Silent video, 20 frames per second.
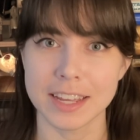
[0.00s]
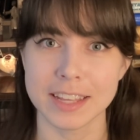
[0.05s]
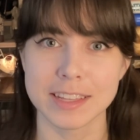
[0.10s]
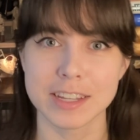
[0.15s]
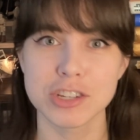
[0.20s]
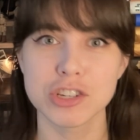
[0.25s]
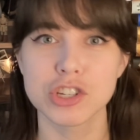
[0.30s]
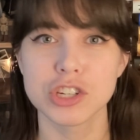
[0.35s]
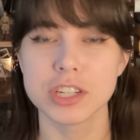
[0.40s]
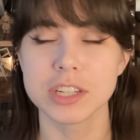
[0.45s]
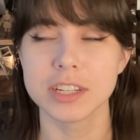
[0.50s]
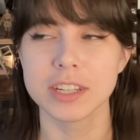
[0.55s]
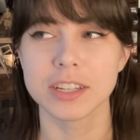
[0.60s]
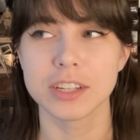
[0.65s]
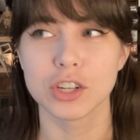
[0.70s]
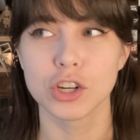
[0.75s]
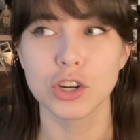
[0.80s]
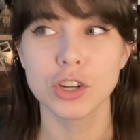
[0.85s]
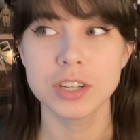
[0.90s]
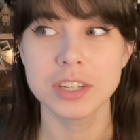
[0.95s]
And then she
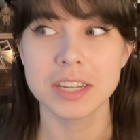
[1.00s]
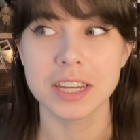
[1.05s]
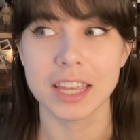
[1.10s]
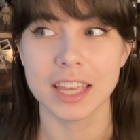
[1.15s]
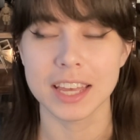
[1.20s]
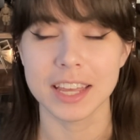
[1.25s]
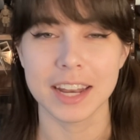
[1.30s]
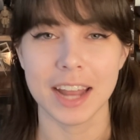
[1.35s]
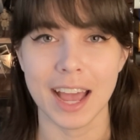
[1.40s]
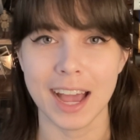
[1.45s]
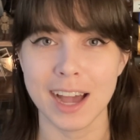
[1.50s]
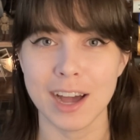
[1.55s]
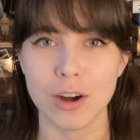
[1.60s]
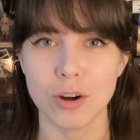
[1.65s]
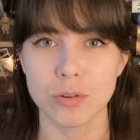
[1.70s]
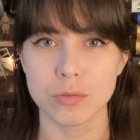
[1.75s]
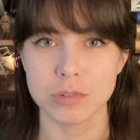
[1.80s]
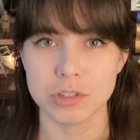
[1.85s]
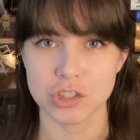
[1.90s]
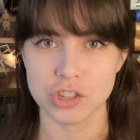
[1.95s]
couldn't get
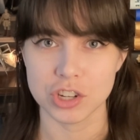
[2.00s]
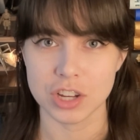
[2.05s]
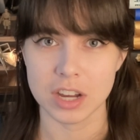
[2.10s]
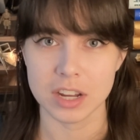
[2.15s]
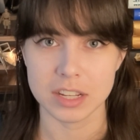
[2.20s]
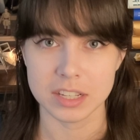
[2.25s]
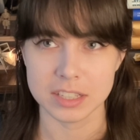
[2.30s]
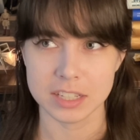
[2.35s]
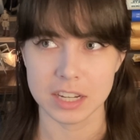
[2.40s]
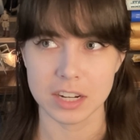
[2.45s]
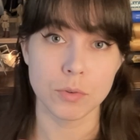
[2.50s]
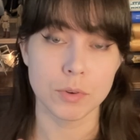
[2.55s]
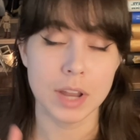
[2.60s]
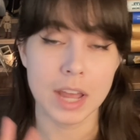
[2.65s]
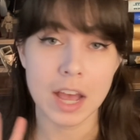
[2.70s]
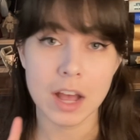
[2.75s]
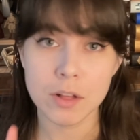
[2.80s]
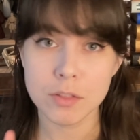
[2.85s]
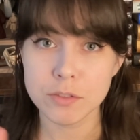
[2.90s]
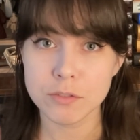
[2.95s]
out once she got in there.
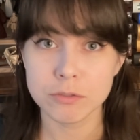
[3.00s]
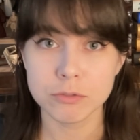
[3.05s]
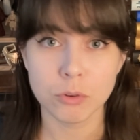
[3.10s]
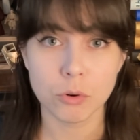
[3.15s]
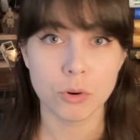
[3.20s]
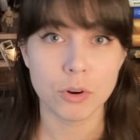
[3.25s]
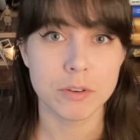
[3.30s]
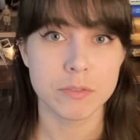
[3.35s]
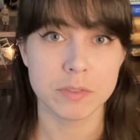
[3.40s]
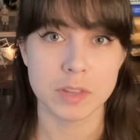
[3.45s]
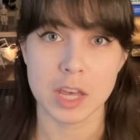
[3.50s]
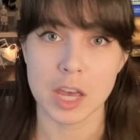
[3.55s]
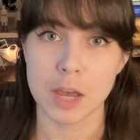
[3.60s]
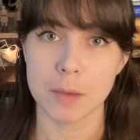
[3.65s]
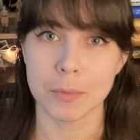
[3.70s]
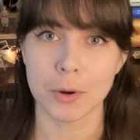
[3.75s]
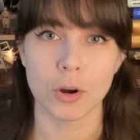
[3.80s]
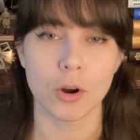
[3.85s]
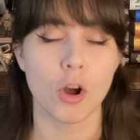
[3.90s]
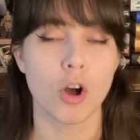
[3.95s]
Now the four of
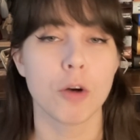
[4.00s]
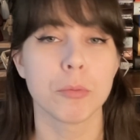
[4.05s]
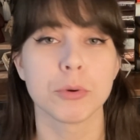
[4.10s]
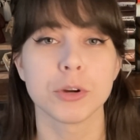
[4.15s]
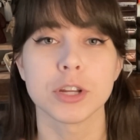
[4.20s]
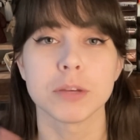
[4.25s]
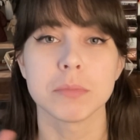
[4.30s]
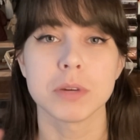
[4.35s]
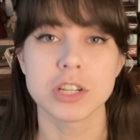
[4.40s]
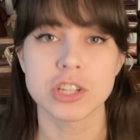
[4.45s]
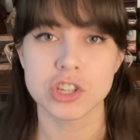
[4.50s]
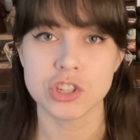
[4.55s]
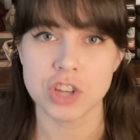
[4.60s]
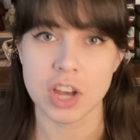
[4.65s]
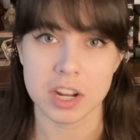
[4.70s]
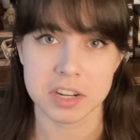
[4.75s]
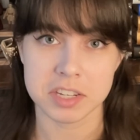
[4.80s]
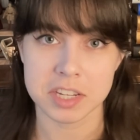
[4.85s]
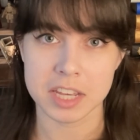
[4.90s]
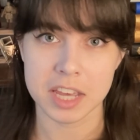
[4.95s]
them are all pretty much
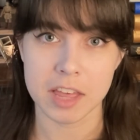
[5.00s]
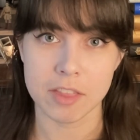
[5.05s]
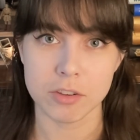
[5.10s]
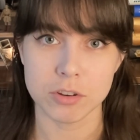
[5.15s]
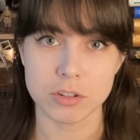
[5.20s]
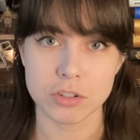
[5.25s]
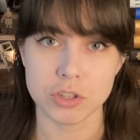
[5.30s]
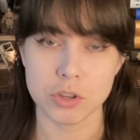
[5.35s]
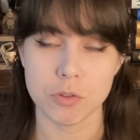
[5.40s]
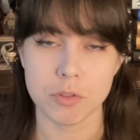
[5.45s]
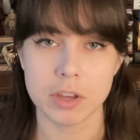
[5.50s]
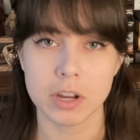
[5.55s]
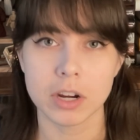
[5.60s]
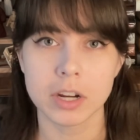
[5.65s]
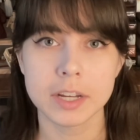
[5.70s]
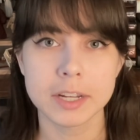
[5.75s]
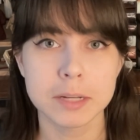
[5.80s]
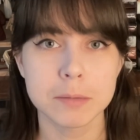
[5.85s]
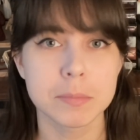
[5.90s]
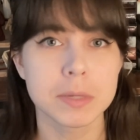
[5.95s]
stuck together. So they're
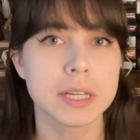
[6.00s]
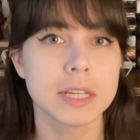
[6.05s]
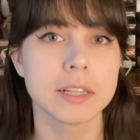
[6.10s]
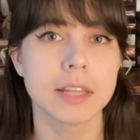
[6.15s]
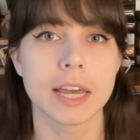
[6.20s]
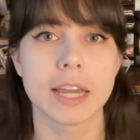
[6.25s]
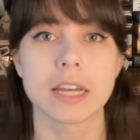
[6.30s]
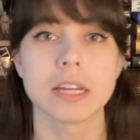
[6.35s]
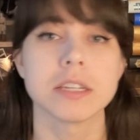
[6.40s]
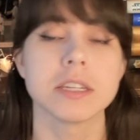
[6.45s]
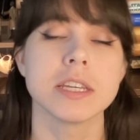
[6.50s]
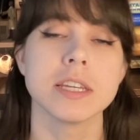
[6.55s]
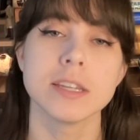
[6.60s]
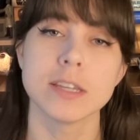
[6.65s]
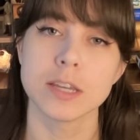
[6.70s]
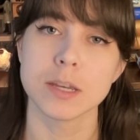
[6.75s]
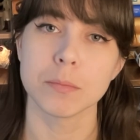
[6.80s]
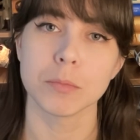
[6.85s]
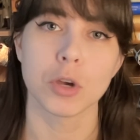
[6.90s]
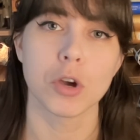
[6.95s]
going to be like a
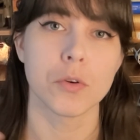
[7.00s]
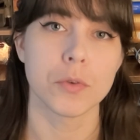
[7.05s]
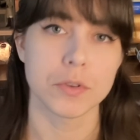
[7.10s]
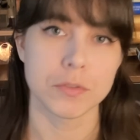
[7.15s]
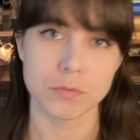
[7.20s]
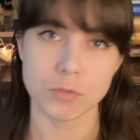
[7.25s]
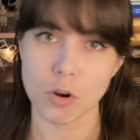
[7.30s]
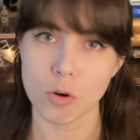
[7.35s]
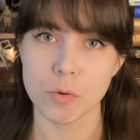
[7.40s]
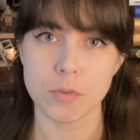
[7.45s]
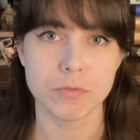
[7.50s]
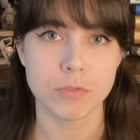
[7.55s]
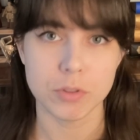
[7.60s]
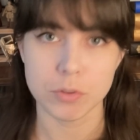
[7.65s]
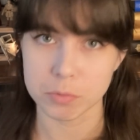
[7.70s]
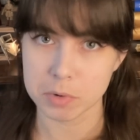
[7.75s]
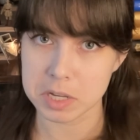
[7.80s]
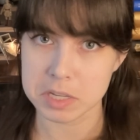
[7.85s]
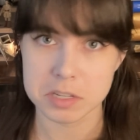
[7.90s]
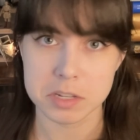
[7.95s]
team going forward for the
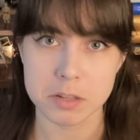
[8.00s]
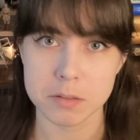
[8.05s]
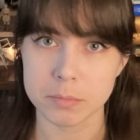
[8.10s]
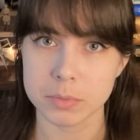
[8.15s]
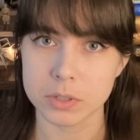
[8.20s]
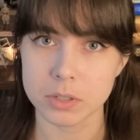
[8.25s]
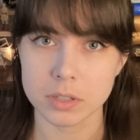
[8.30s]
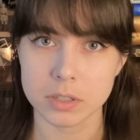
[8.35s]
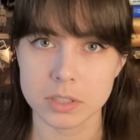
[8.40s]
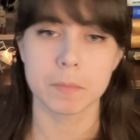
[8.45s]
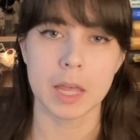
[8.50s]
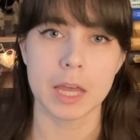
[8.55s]
rest of the book.